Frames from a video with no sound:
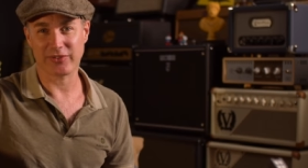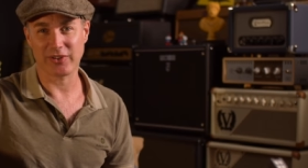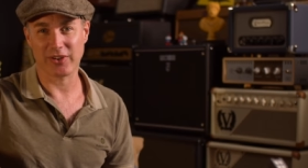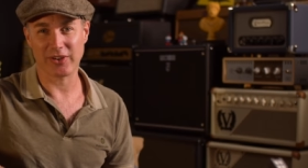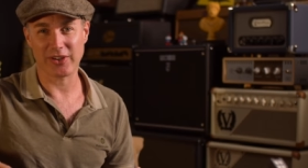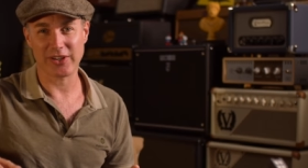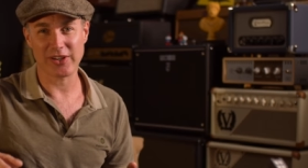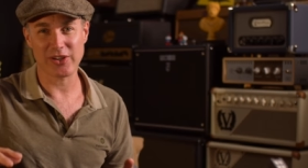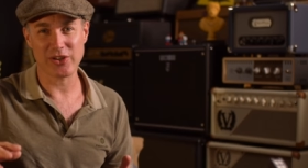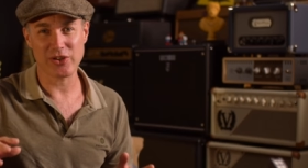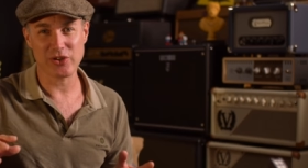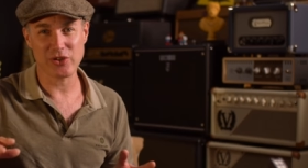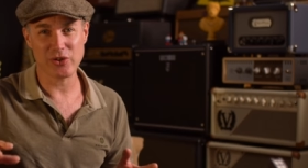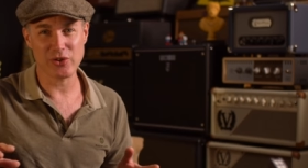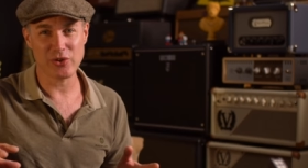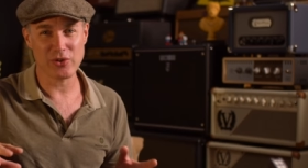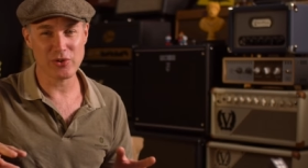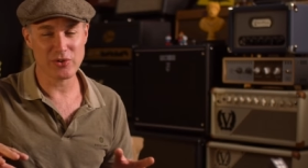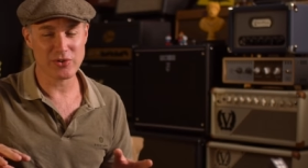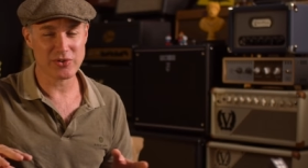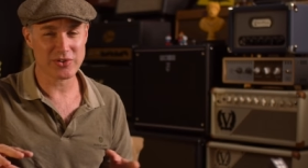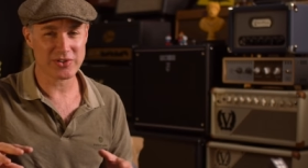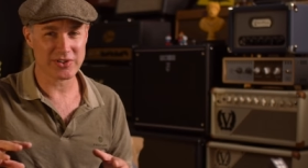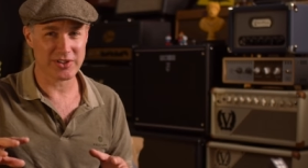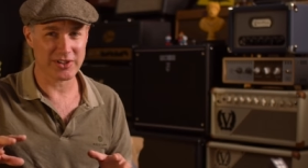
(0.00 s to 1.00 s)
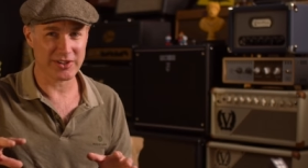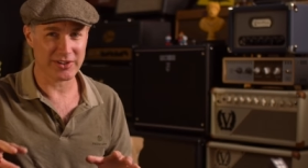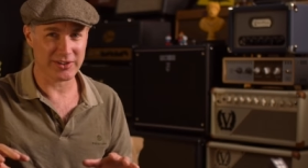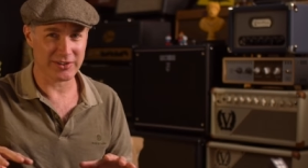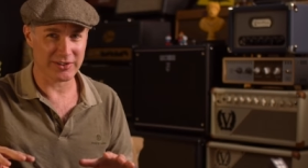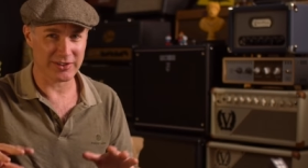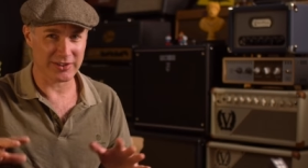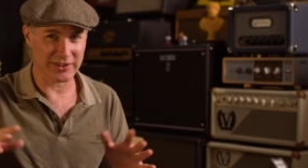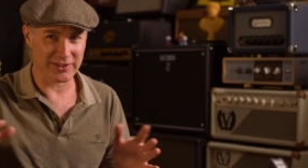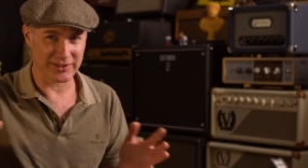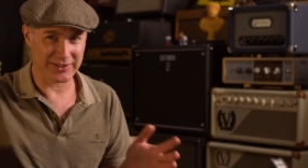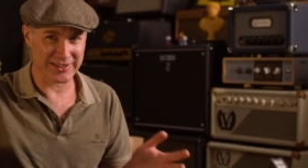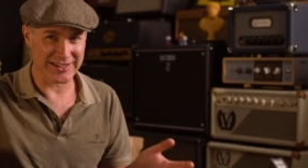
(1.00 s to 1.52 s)
So I'm going to use the,
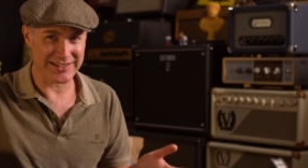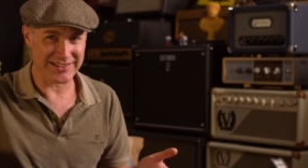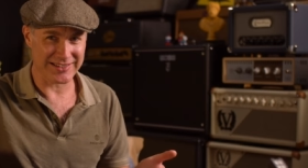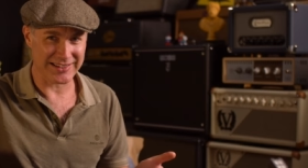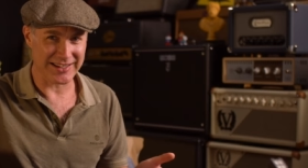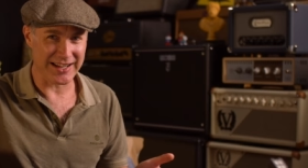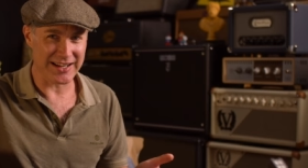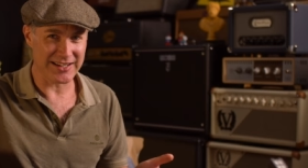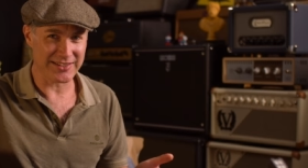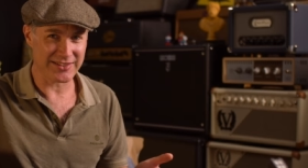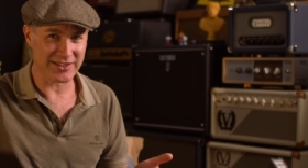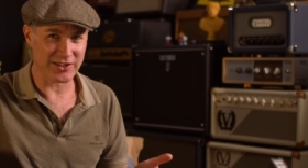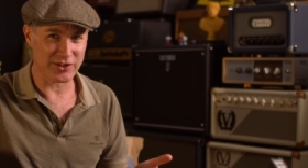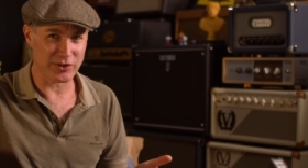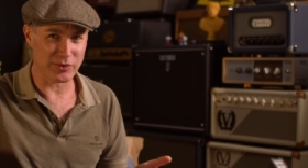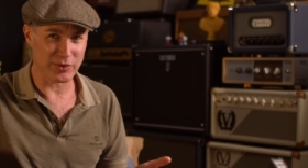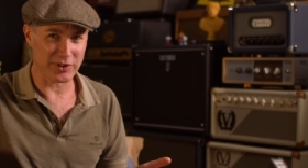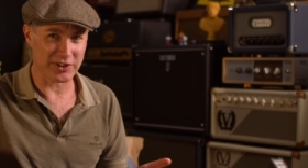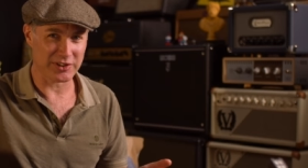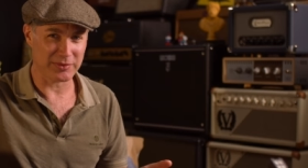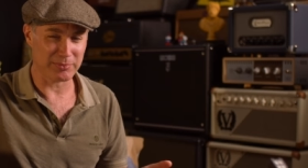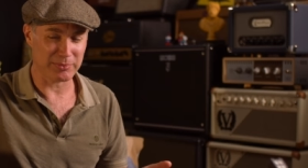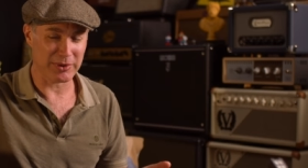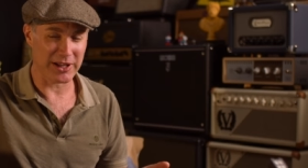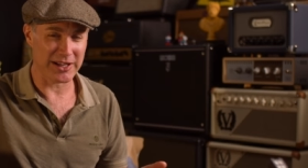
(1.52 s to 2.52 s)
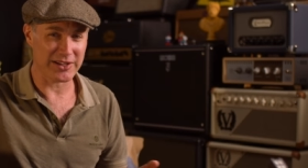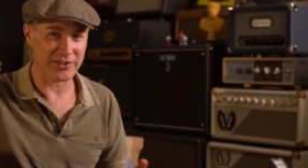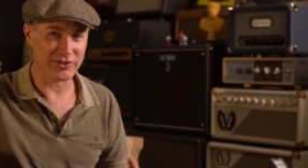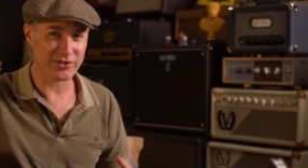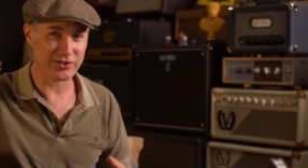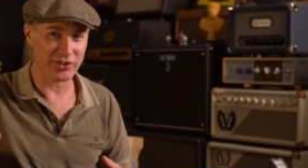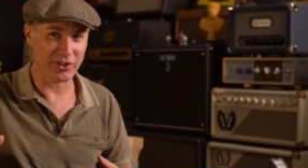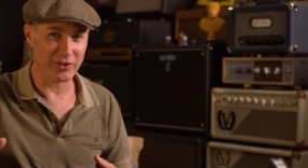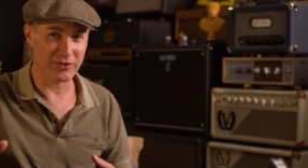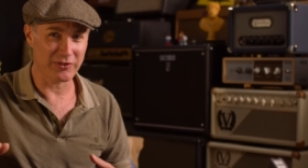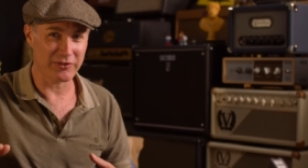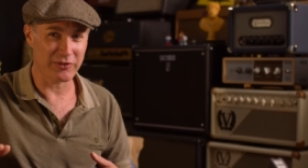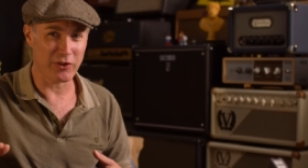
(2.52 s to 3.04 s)
the, this lesson to explain
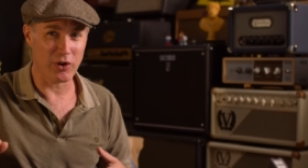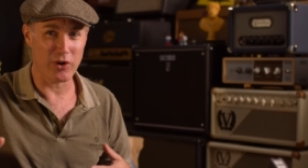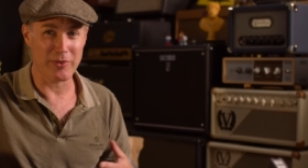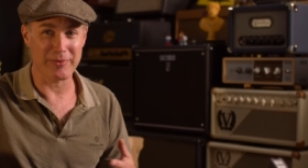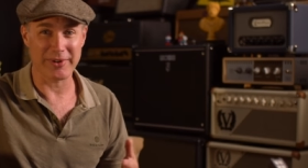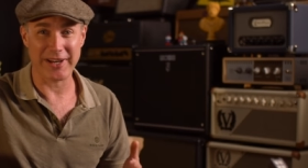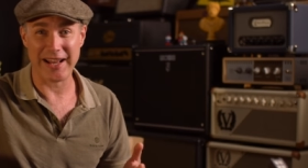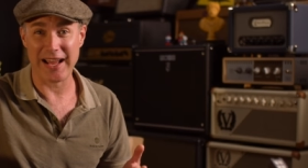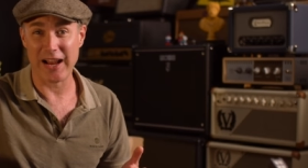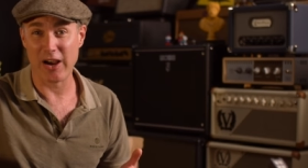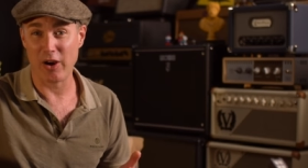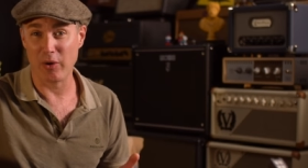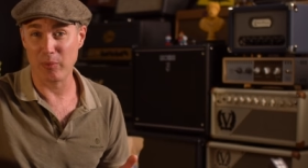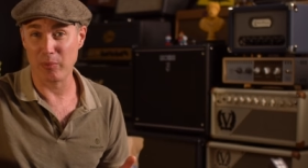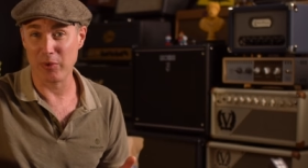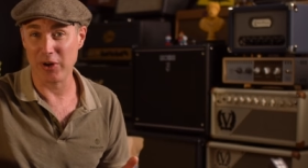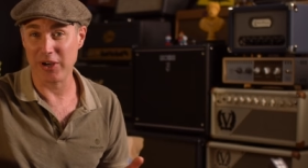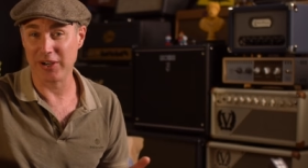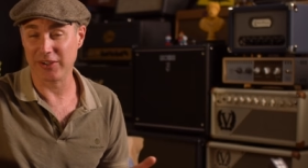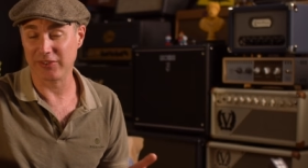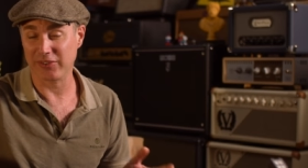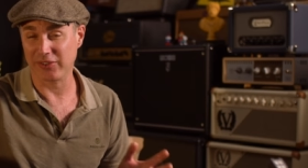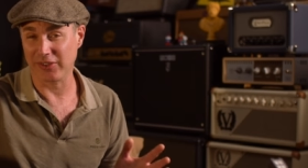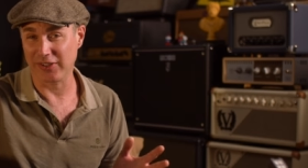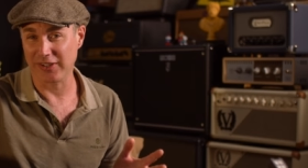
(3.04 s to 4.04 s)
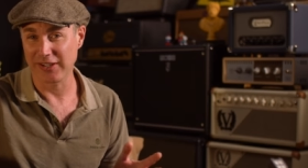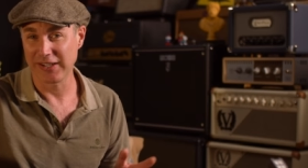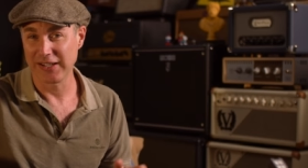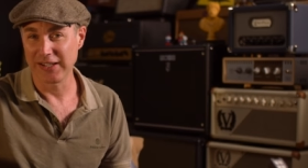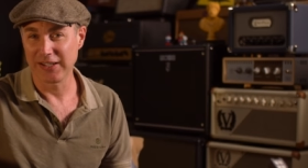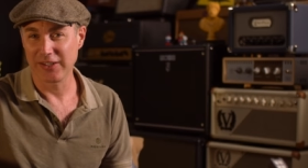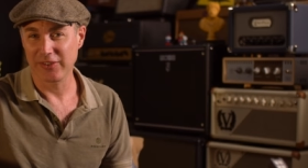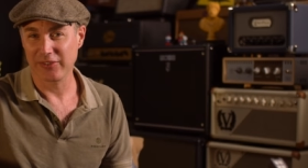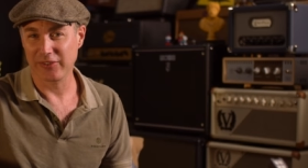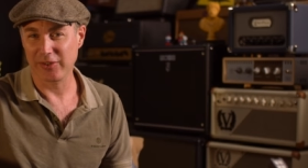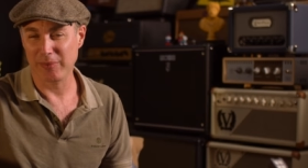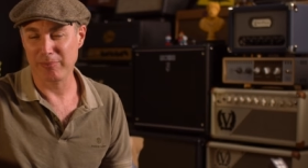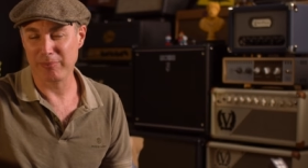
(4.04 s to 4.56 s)
song form and how it works and
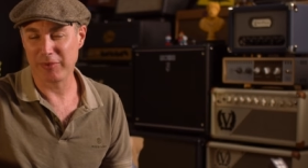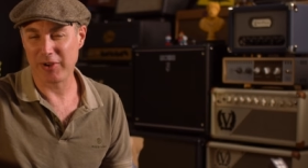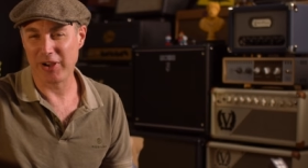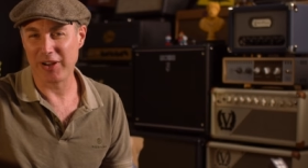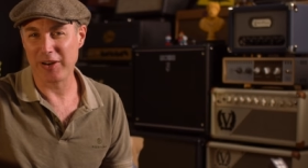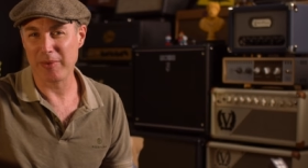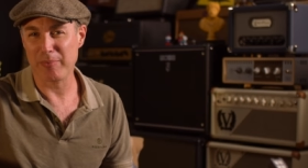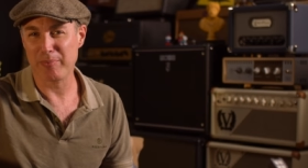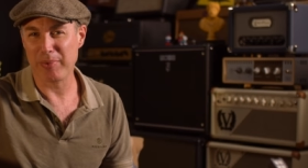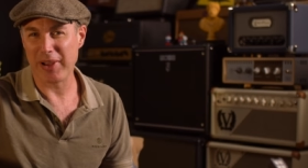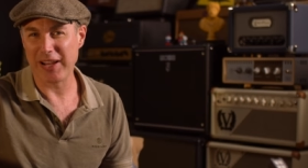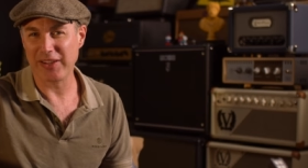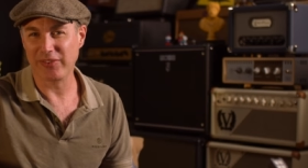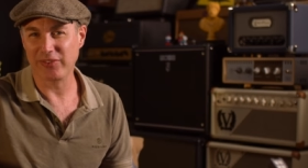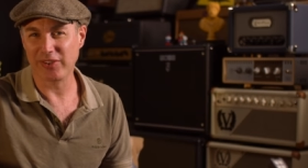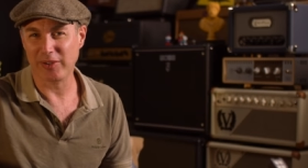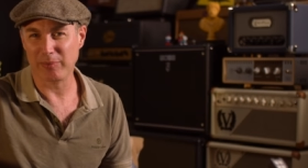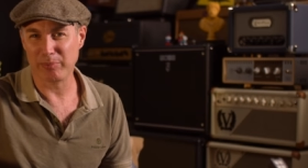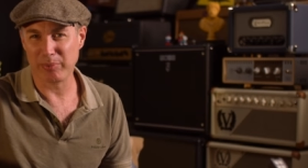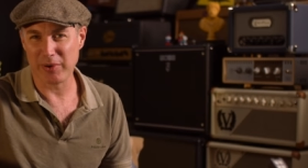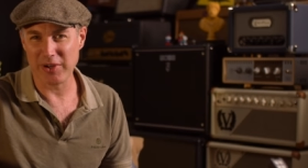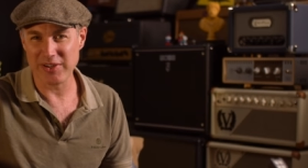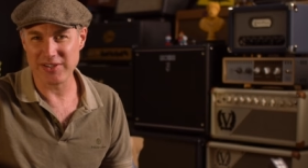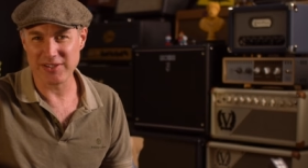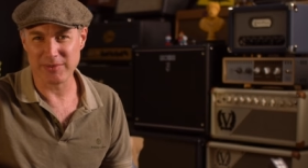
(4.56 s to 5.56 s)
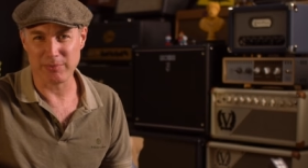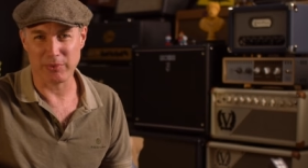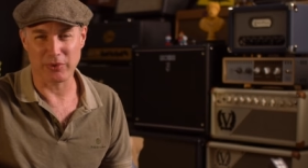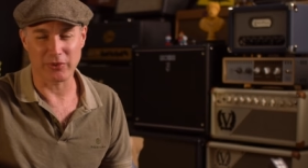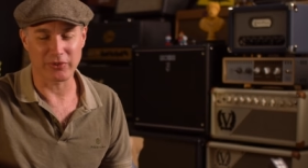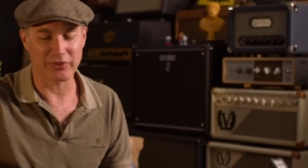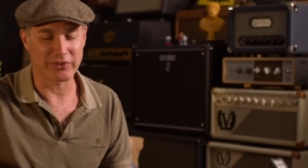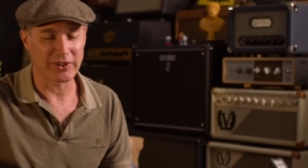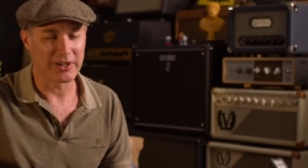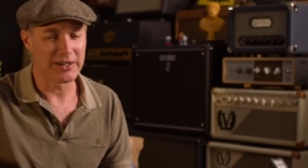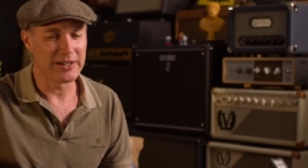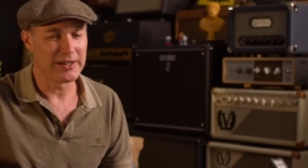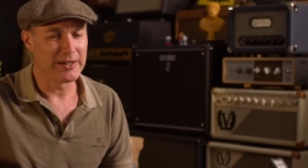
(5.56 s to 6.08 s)
some kind of basic
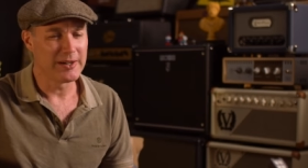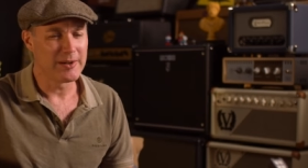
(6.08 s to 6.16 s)
principles.